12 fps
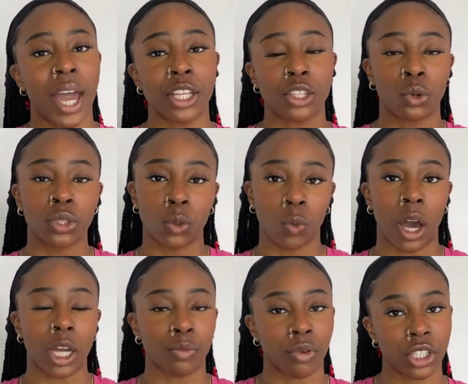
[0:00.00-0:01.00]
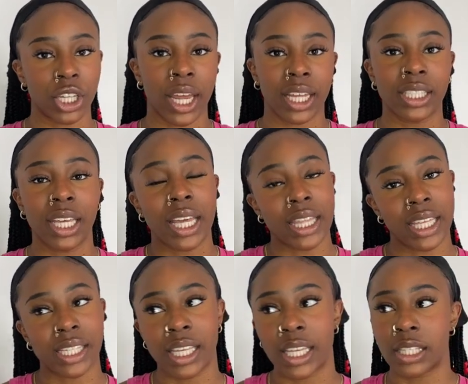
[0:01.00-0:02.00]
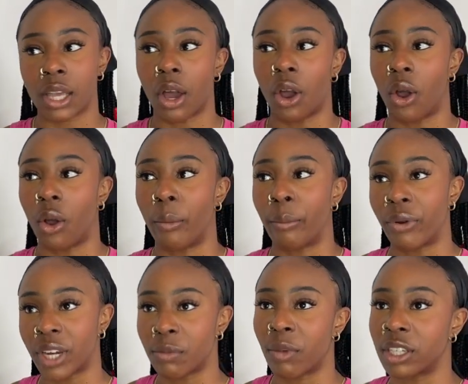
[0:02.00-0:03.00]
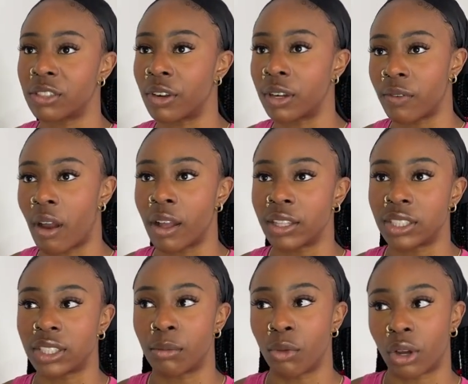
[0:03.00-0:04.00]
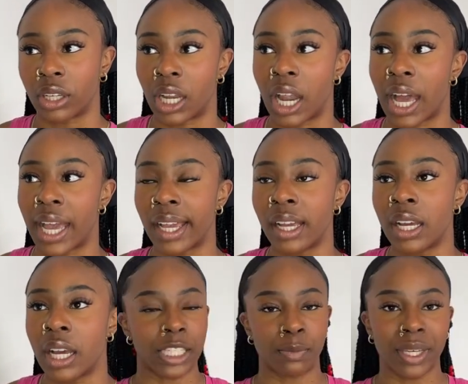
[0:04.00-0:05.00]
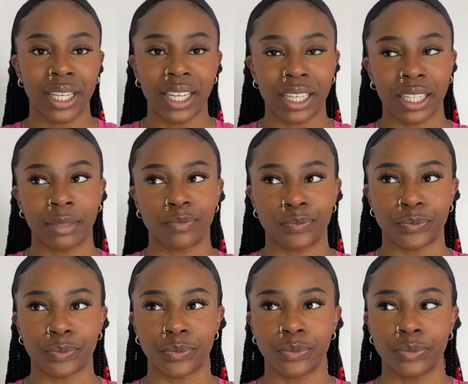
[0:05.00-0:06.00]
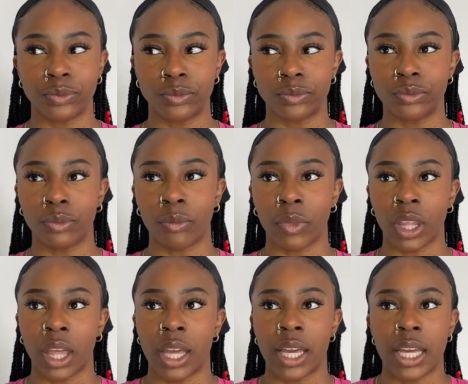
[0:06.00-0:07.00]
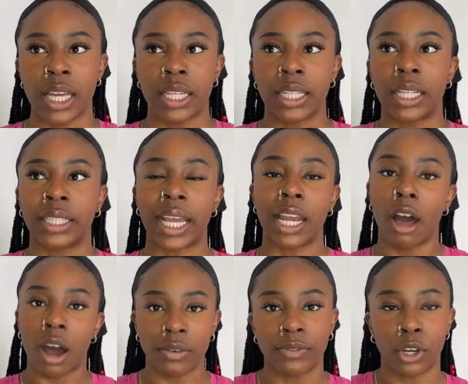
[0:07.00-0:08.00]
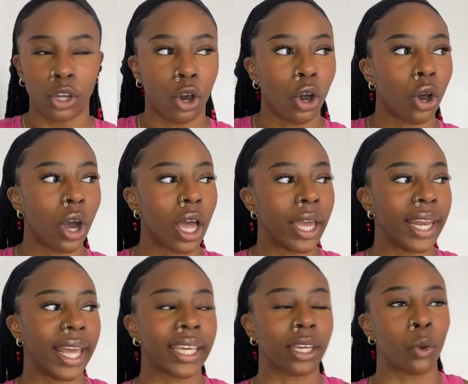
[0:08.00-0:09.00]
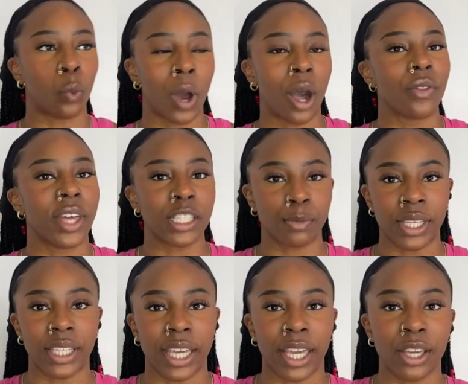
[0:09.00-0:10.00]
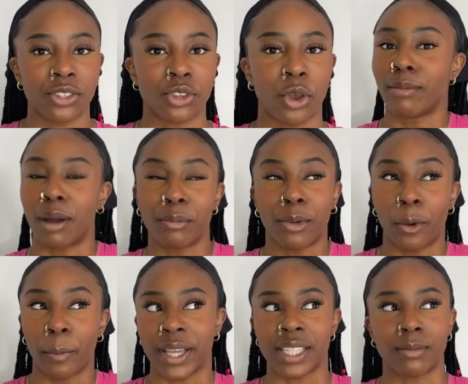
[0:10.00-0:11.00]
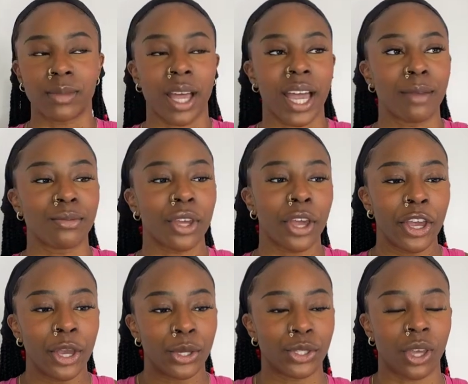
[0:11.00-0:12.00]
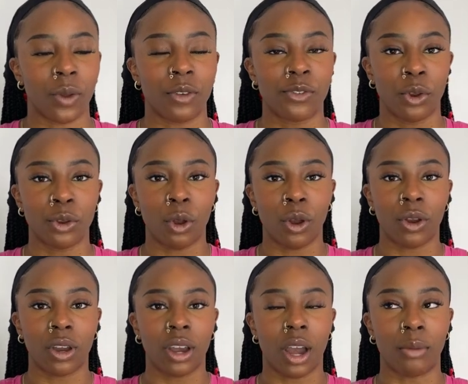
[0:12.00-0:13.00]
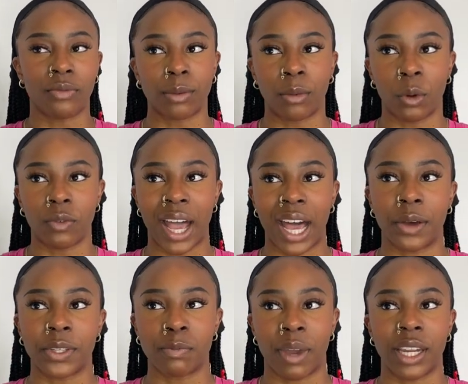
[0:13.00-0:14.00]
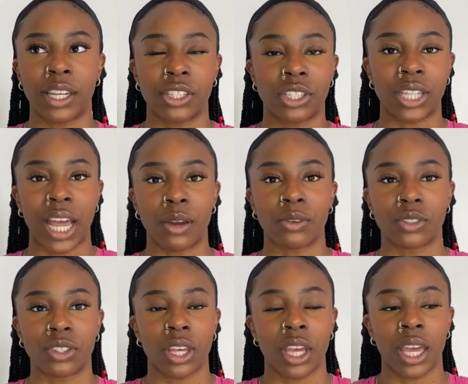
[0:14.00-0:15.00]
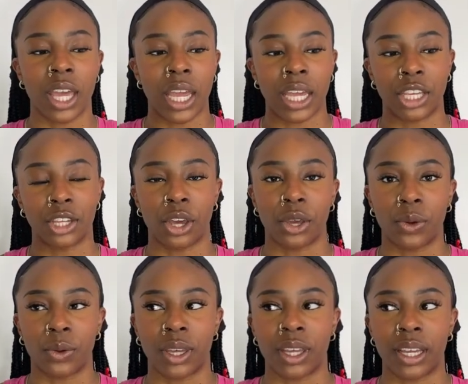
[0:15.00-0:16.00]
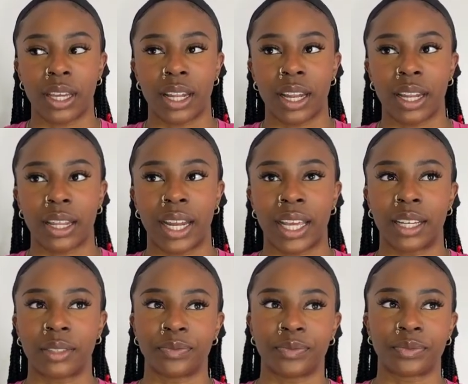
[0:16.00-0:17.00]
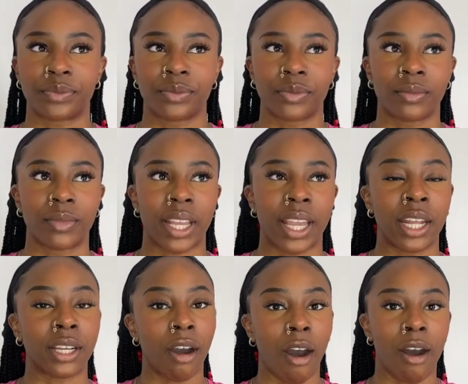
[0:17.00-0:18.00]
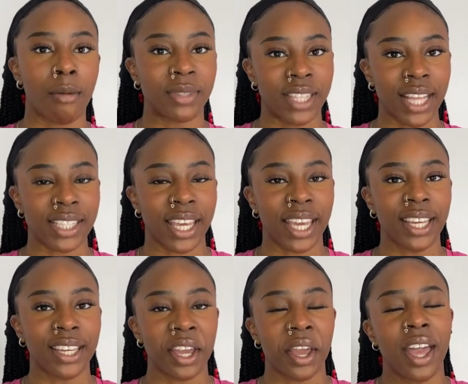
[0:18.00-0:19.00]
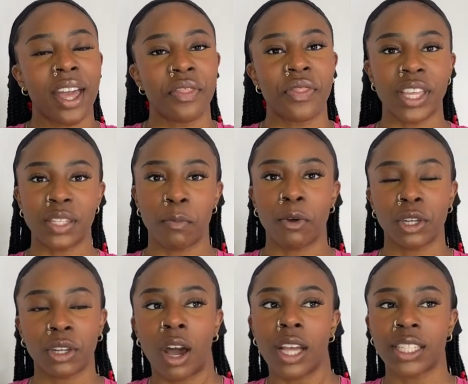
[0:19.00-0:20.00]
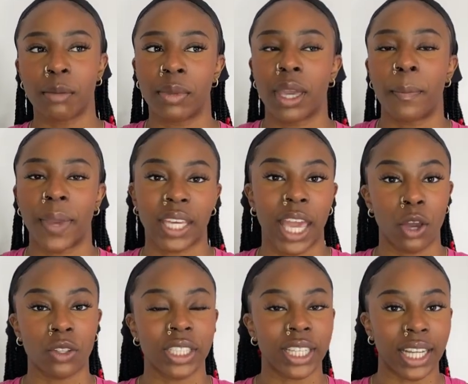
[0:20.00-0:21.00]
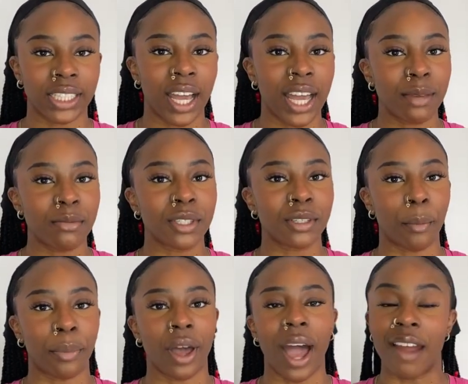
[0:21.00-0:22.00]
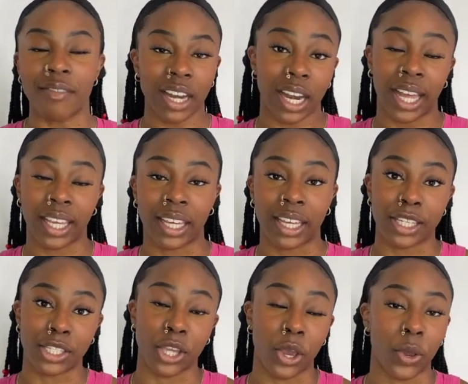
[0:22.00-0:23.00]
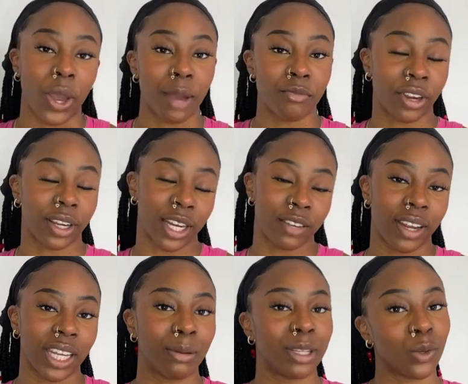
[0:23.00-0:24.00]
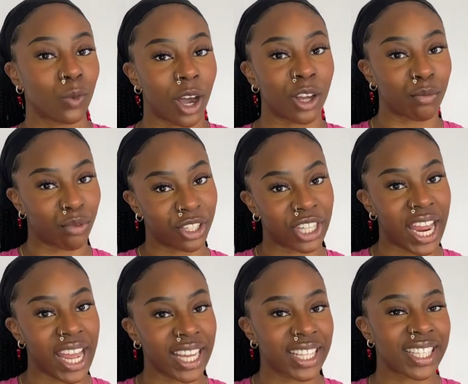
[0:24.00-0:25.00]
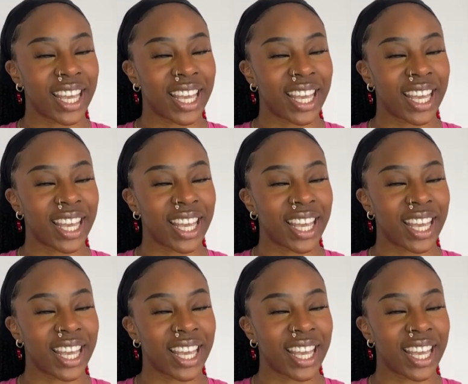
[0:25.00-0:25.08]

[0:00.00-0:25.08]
And it's called The Wild Project. This is pretty much for advanced, I'm not going to lie. They speak, they laugh a lot, like while they're speaking, and they mumble a bit sometimes. So if you're not comfortable with how Spanish sounds, you know, like in a calm setting, this podcast can be a bit chaotic at times, but I really like it. So I'm going to recommend The Wild Project.